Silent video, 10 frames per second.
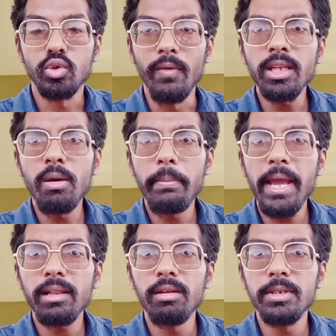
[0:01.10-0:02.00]
So welcome
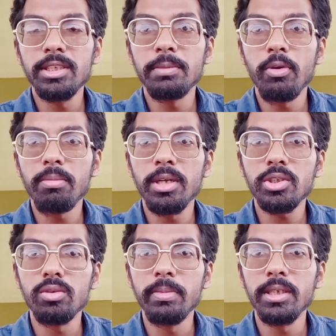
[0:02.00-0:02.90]
back, lovely. This is Pokemon
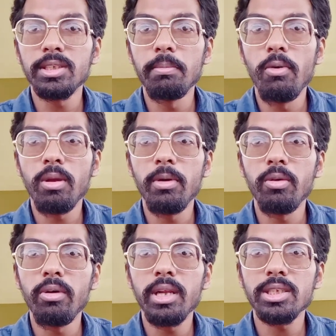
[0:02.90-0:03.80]
Show, bringing some
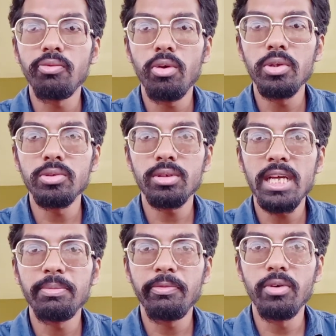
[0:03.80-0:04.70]
Pokemon goodness for you. So
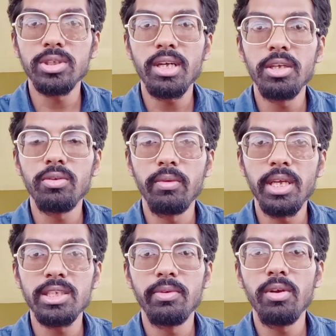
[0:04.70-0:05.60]
guys, before starting
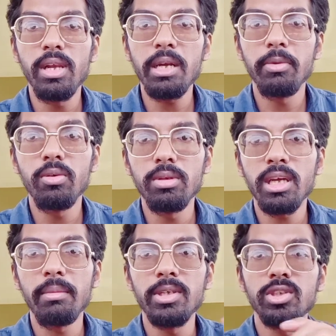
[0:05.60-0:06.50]
today's video, let me know in
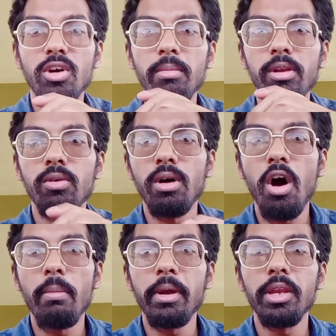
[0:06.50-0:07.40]
the comments down below
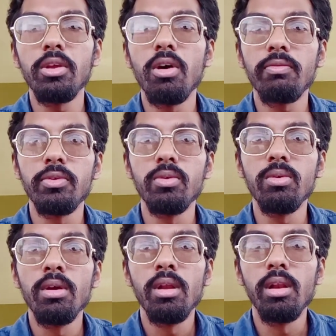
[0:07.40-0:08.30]
how many of
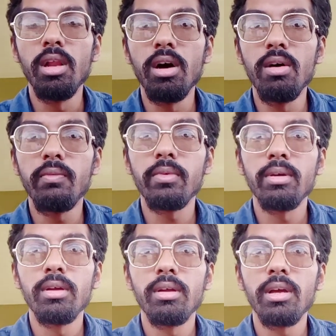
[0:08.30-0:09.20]
you love
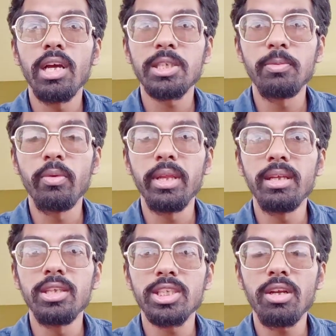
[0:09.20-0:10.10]

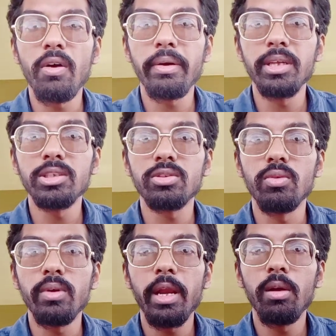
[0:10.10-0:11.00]
exploring the surroundings
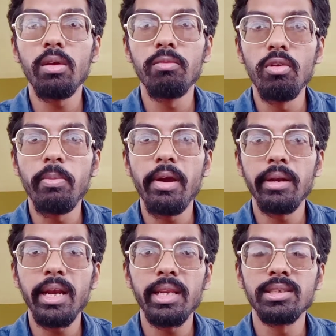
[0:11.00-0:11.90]
through 90
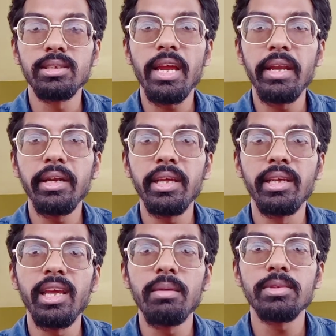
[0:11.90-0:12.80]
viewpoint, that is 90
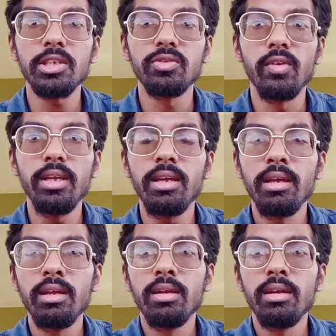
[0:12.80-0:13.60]
games actually.